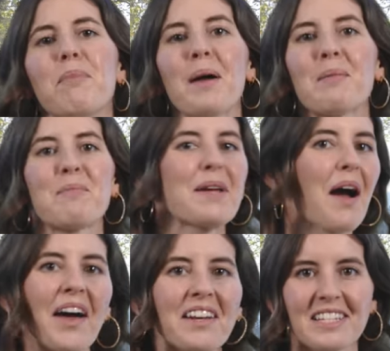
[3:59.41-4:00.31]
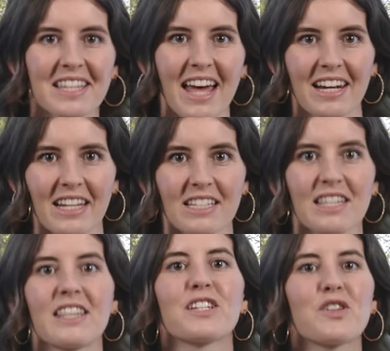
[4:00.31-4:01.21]
But beyond aesthetics,
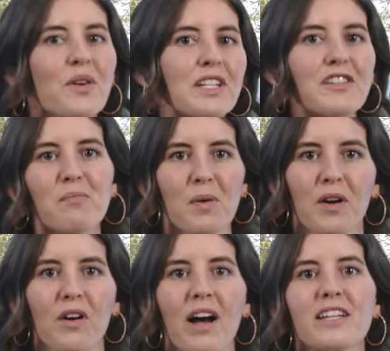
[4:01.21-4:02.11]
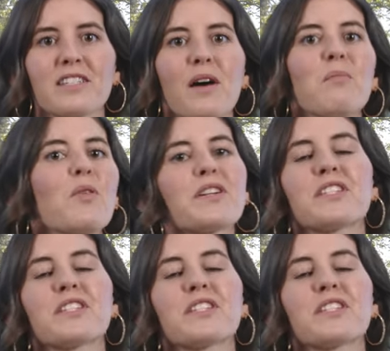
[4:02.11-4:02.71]
the choice of pearl has a more